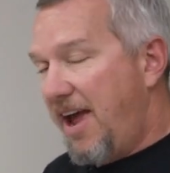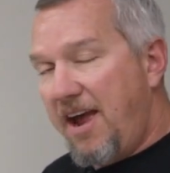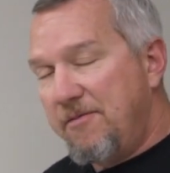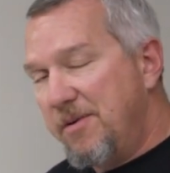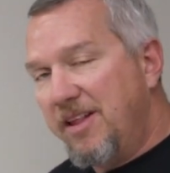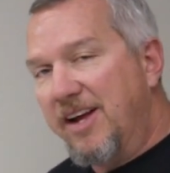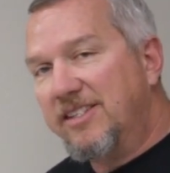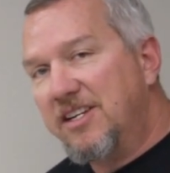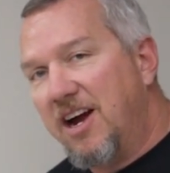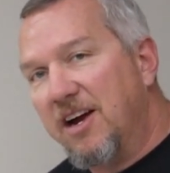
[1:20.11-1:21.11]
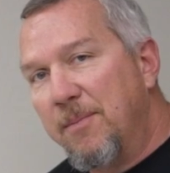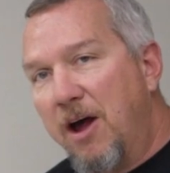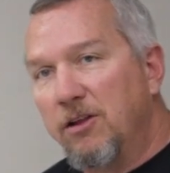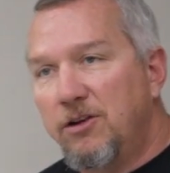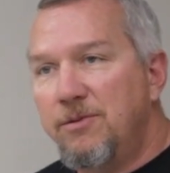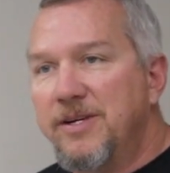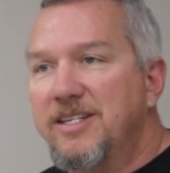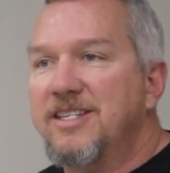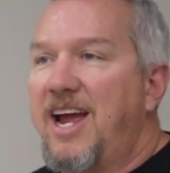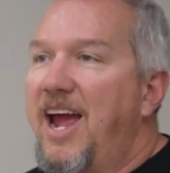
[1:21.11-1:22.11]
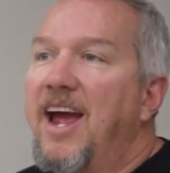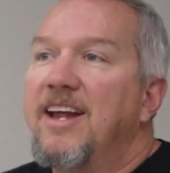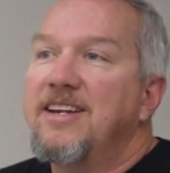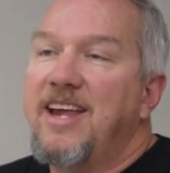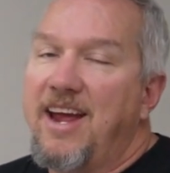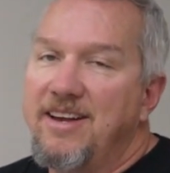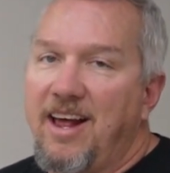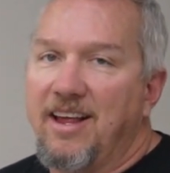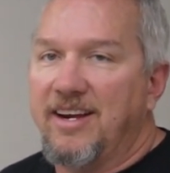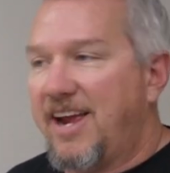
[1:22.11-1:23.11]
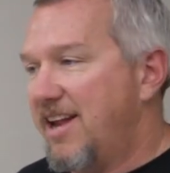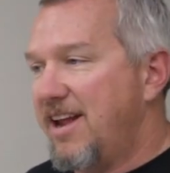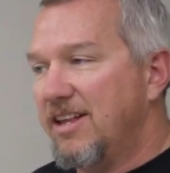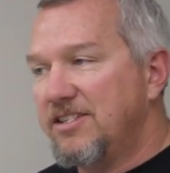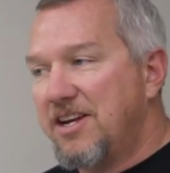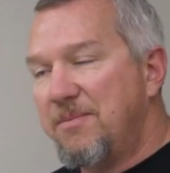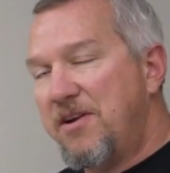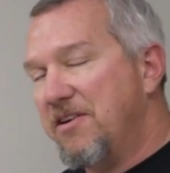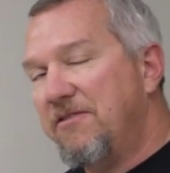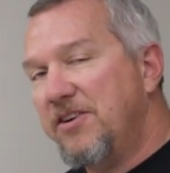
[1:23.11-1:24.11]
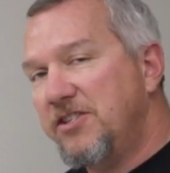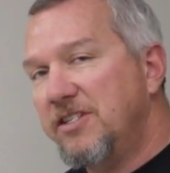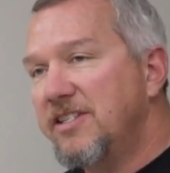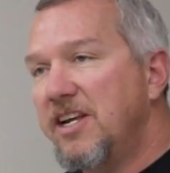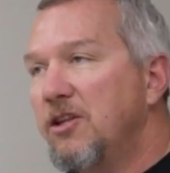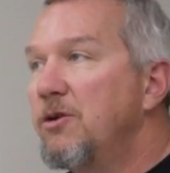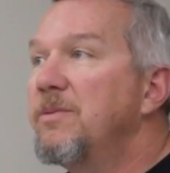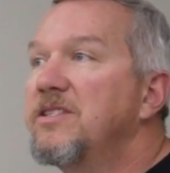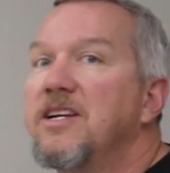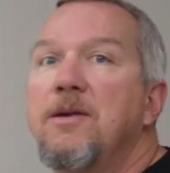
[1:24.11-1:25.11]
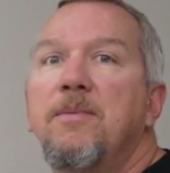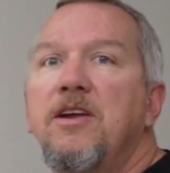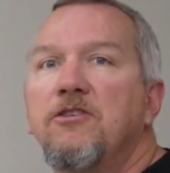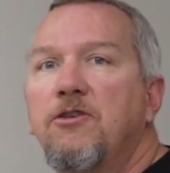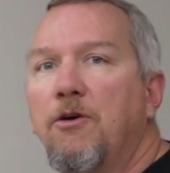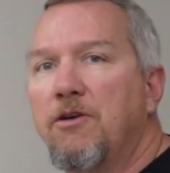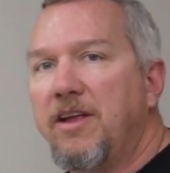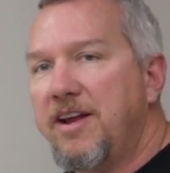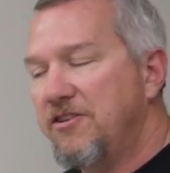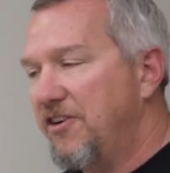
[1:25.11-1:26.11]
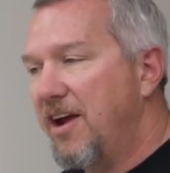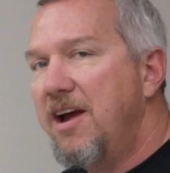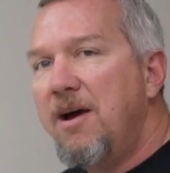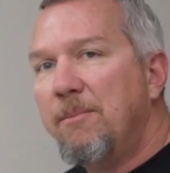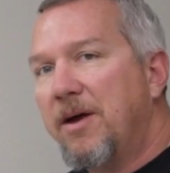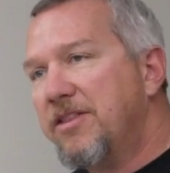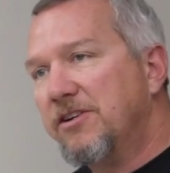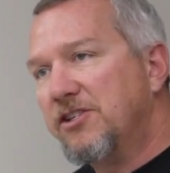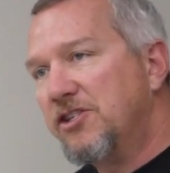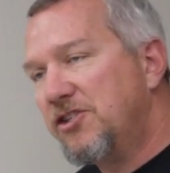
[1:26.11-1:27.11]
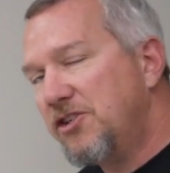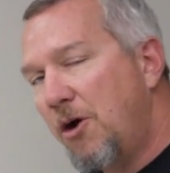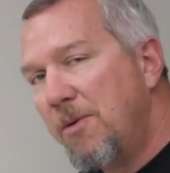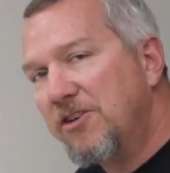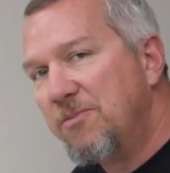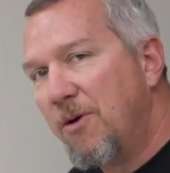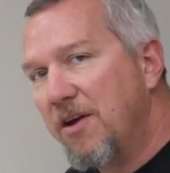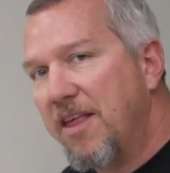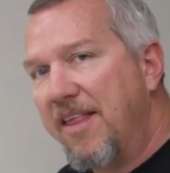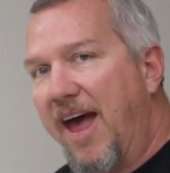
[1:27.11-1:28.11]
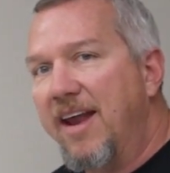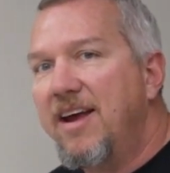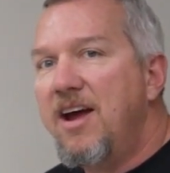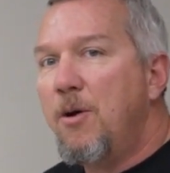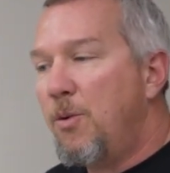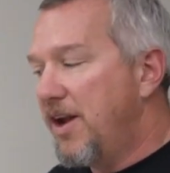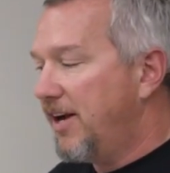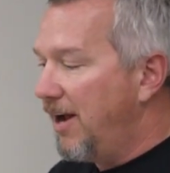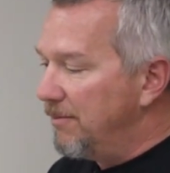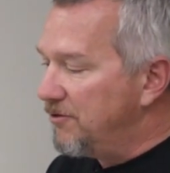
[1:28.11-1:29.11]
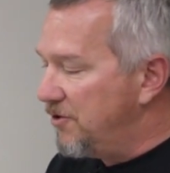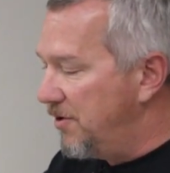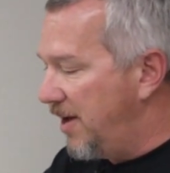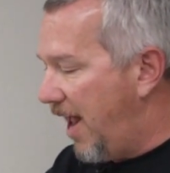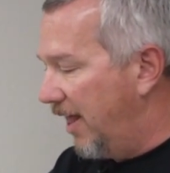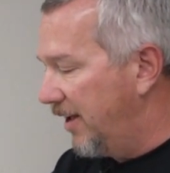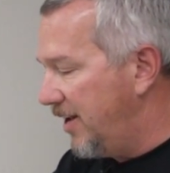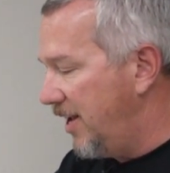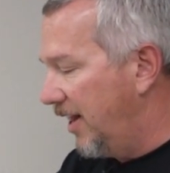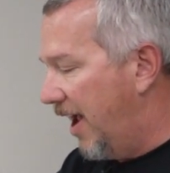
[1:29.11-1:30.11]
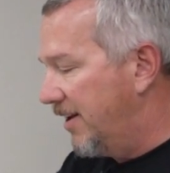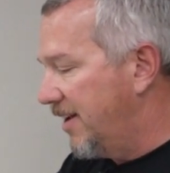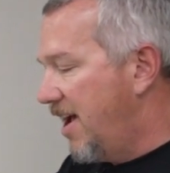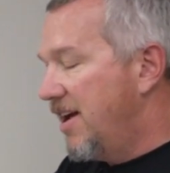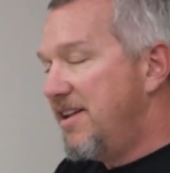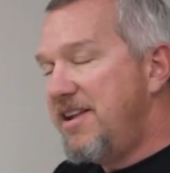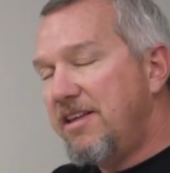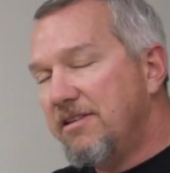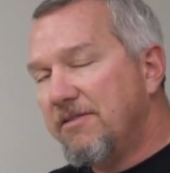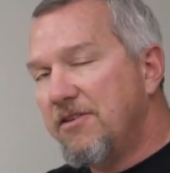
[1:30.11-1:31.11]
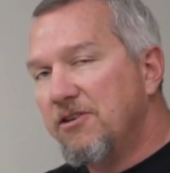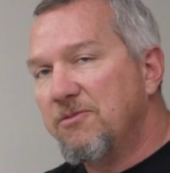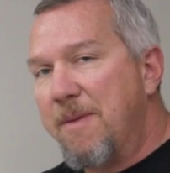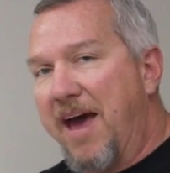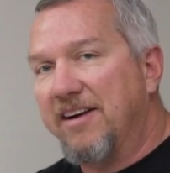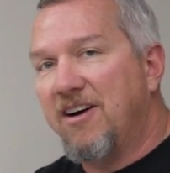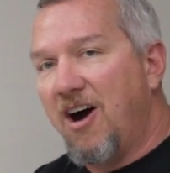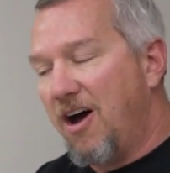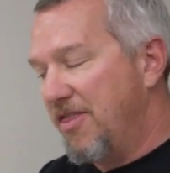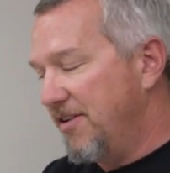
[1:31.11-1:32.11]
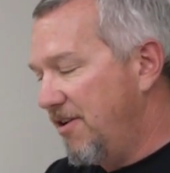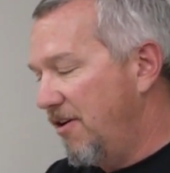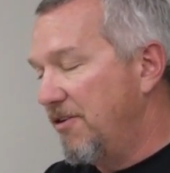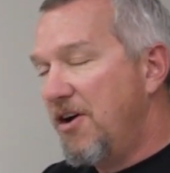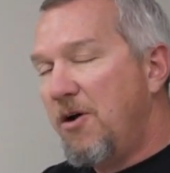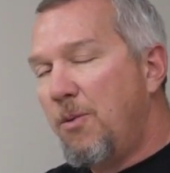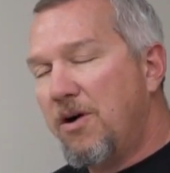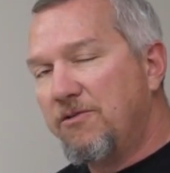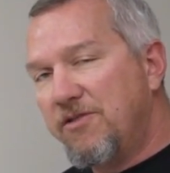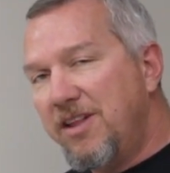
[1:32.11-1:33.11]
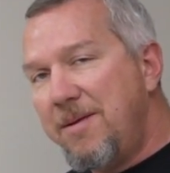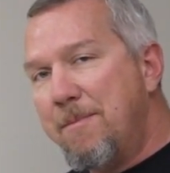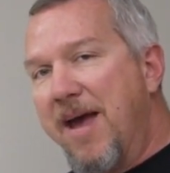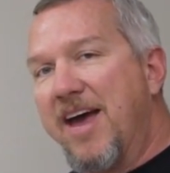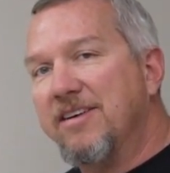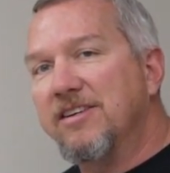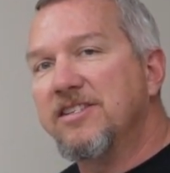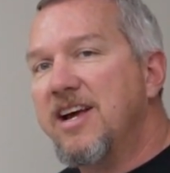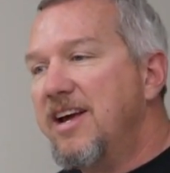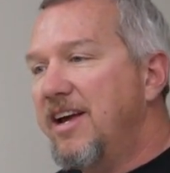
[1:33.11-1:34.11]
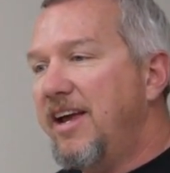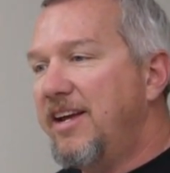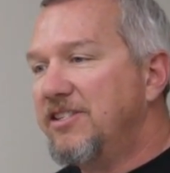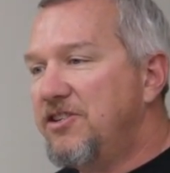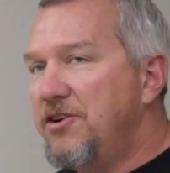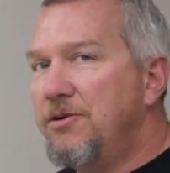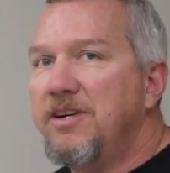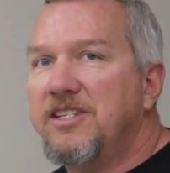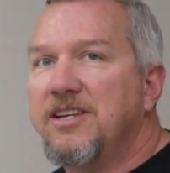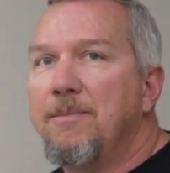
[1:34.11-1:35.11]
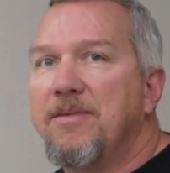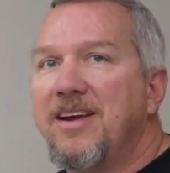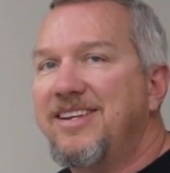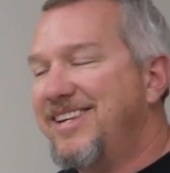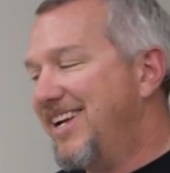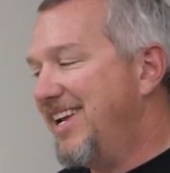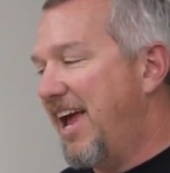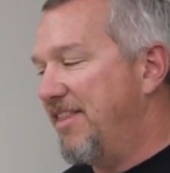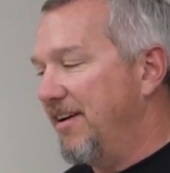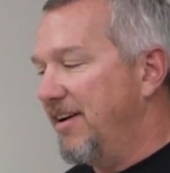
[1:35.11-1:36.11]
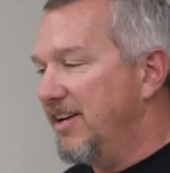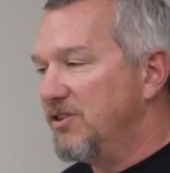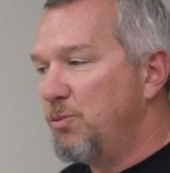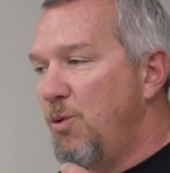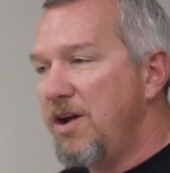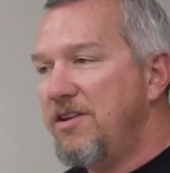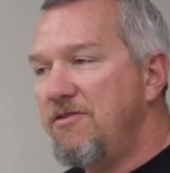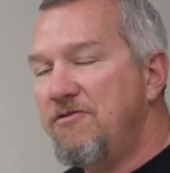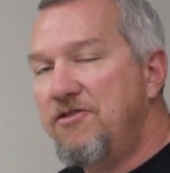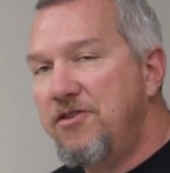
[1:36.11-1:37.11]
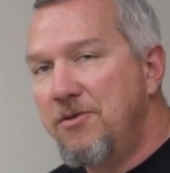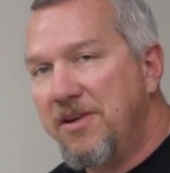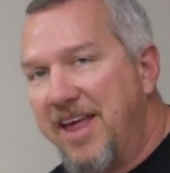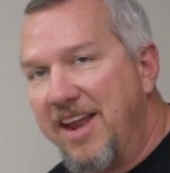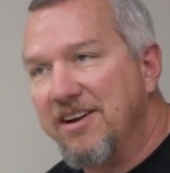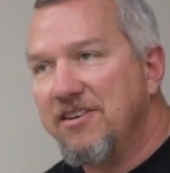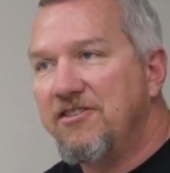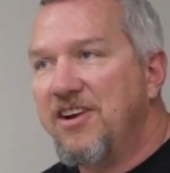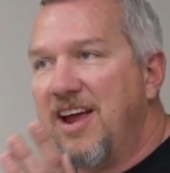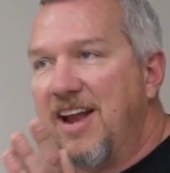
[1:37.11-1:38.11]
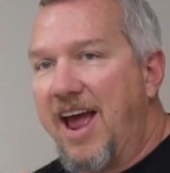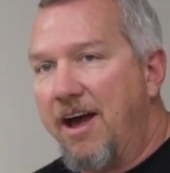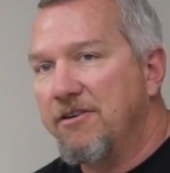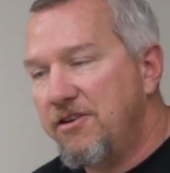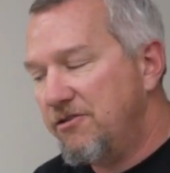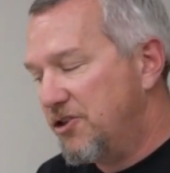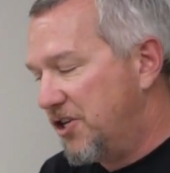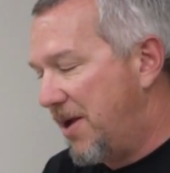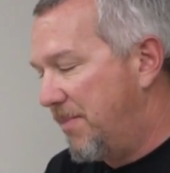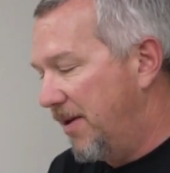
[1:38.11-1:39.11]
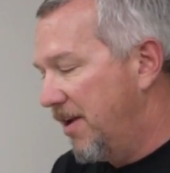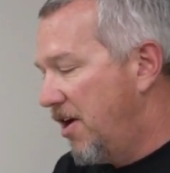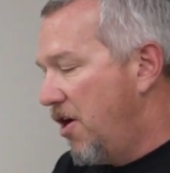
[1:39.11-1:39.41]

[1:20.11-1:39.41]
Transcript: Everybody likes to talk about lumens and candela. Candela is gonna be your efficiency, lumens are gonna be your total energy. But there's so much more than that when it comes to an LED light. Neither of those matter on their own. What really matters is doing something together, is what do you do with that energy and how do you shape it?